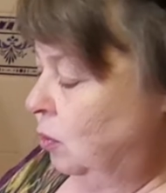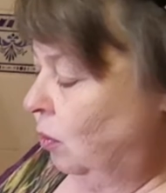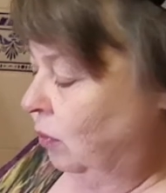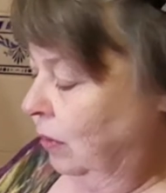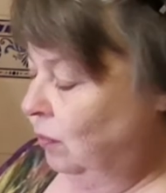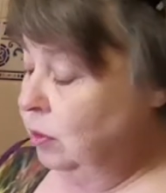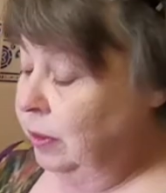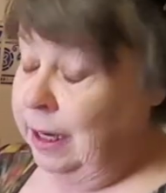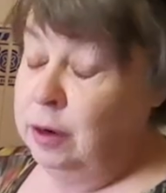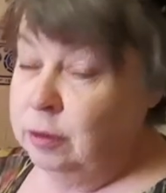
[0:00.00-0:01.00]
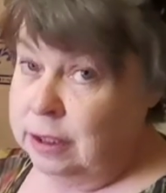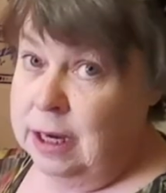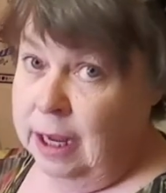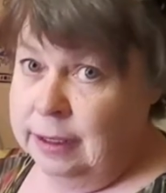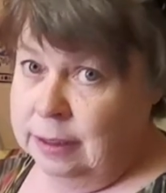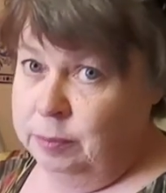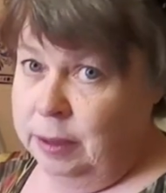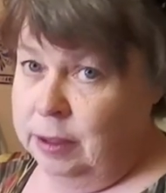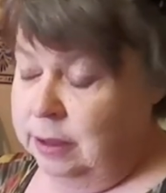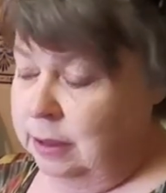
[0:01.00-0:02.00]
Not very fond of that. It looks nice
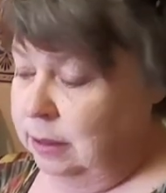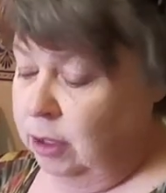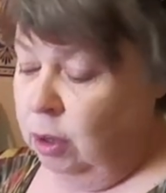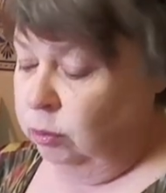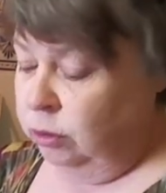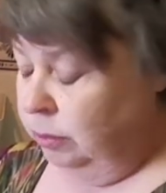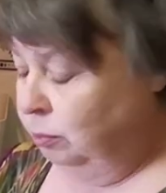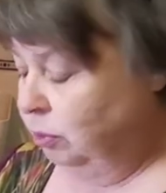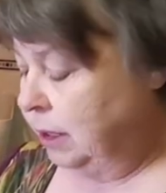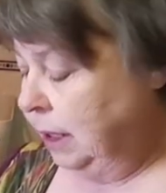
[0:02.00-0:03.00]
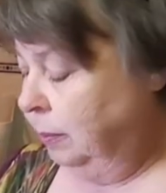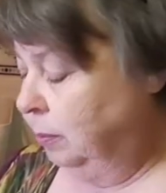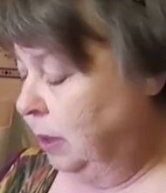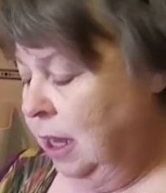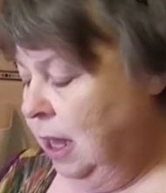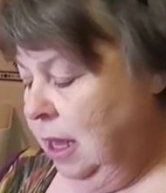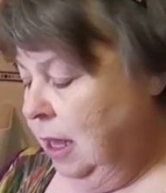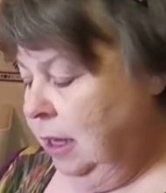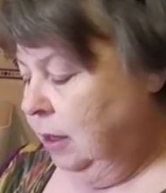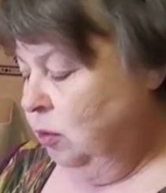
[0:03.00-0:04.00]
because it's golden and pretty, but
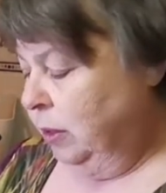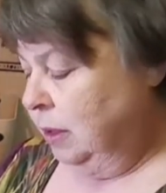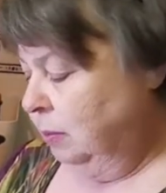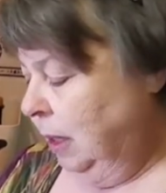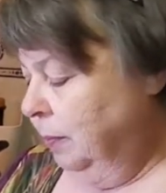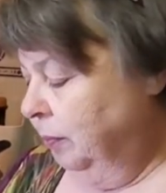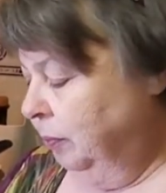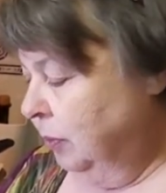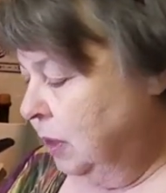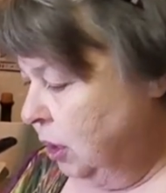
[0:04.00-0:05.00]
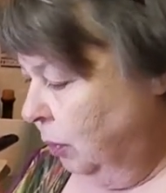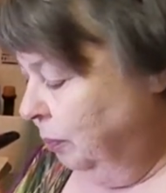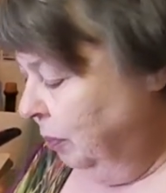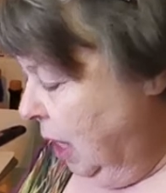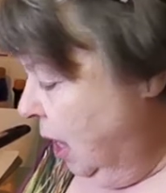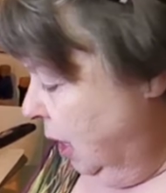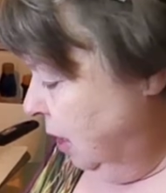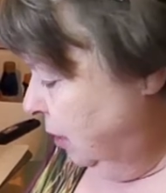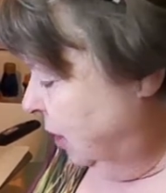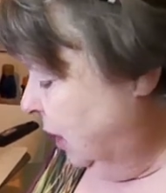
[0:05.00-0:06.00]
annoys me. So
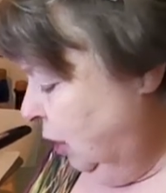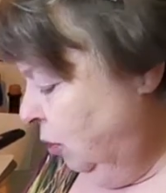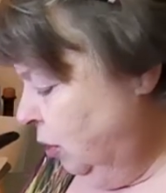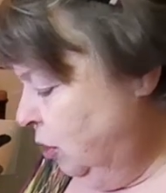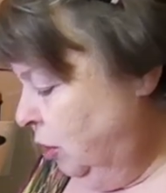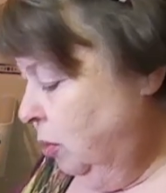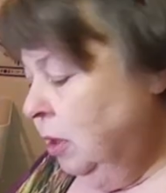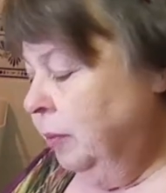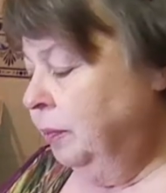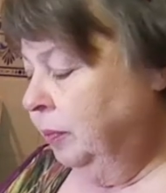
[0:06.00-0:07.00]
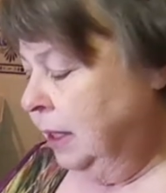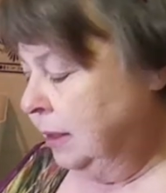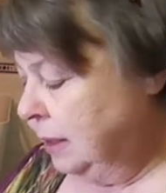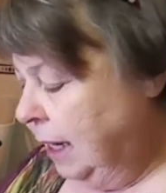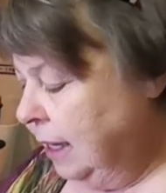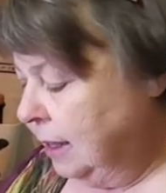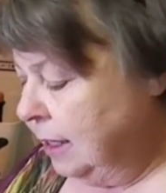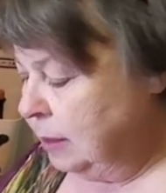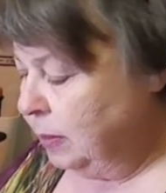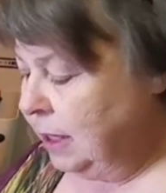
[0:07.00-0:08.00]
another thing you can do is take
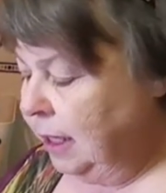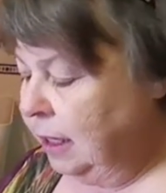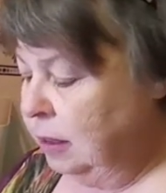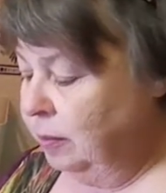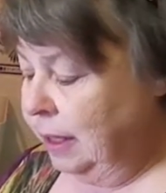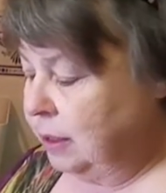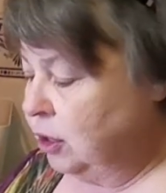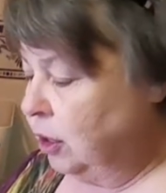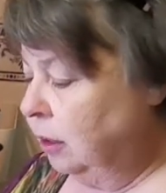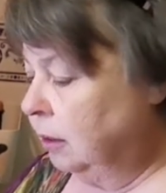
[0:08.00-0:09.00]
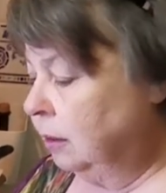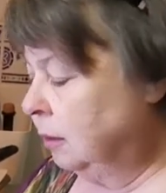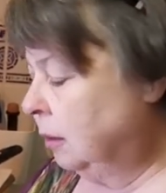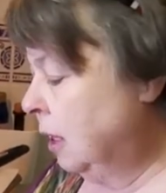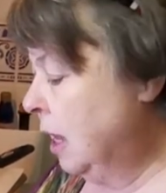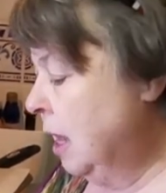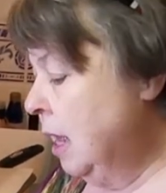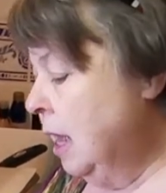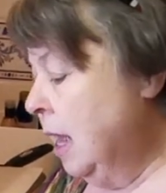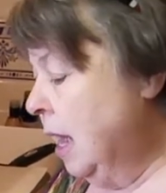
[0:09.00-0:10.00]
this particular mixture
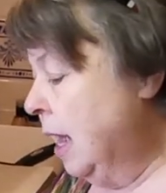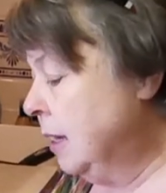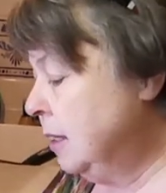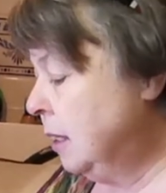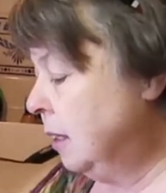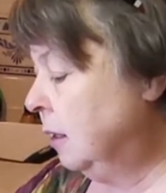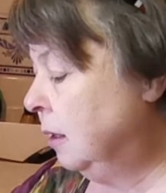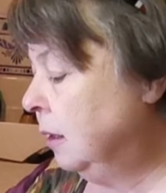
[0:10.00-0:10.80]
and